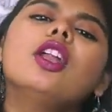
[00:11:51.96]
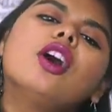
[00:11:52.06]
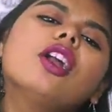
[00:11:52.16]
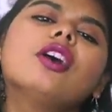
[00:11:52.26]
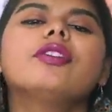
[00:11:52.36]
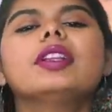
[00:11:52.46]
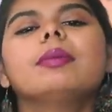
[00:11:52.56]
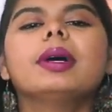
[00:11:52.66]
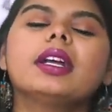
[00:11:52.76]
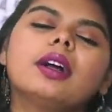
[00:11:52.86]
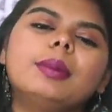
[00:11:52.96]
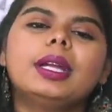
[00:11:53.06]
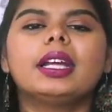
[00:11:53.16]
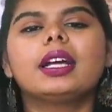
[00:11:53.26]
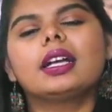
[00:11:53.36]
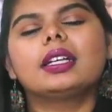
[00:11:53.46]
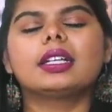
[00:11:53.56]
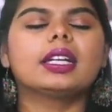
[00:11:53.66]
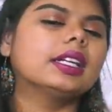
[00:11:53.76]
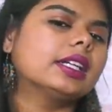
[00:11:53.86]
Lot of indha mari comedy
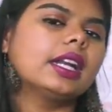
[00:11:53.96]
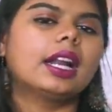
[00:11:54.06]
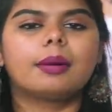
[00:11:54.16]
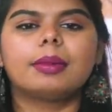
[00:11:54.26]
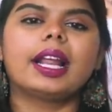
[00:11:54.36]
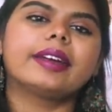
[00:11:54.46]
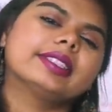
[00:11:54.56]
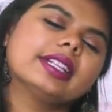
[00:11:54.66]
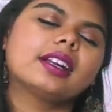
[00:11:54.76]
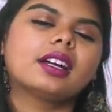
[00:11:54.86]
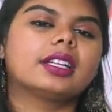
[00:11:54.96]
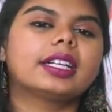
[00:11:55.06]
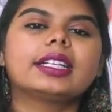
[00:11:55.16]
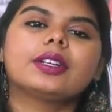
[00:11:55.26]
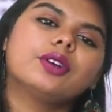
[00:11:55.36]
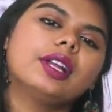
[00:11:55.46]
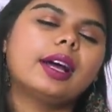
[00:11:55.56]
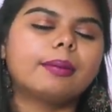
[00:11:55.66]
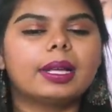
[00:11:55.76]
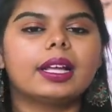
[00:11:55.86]
content illama, lifestyle content
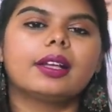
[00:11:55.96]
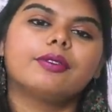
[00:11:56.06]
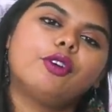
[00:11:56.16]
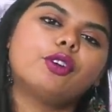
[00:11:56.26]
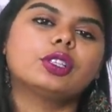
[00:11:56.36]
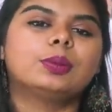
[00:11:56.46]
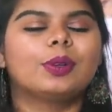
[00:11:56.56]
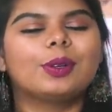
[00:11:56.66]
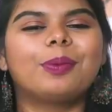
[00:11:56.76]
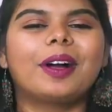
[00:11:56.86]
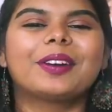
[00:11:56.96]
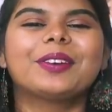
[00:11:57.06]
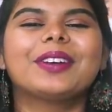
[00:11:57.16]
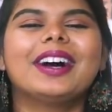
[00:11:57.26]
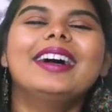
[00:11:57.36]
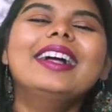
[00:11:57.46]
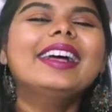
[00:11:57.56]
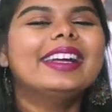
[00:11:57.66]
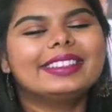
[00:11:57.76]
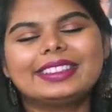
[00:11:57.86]
illama, photos mattum paaknona
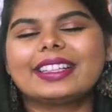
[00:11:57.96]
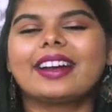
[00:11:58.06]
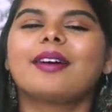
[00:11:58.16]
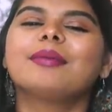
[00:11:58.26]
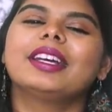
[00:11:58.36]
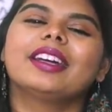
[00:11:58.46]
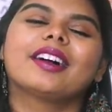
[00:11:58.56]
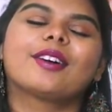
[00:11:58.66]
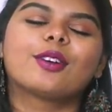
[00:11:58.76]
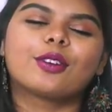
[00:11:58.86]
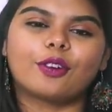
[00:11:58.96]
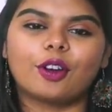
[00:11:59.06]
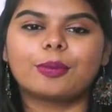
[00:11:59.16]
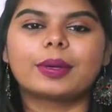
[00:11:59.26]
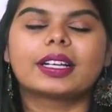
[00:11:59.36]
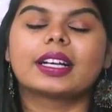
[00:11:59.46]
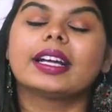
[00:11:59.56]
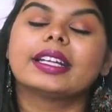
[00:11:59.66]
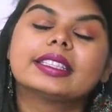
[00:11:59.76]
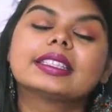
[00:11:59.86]
Instagram la en account follow
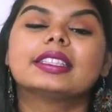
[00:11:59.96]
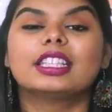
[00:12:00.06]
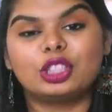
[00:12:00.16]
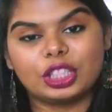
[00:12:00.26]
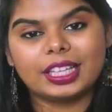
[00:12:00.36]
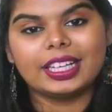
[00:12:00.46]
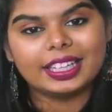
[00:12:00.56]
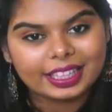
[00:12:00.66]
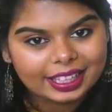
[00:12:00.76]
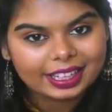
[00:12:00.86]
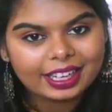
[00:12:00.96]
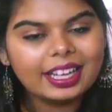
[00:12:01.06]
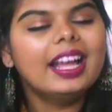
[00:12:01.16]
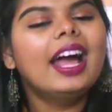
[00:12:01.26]
pannunga. It's the GKDNA.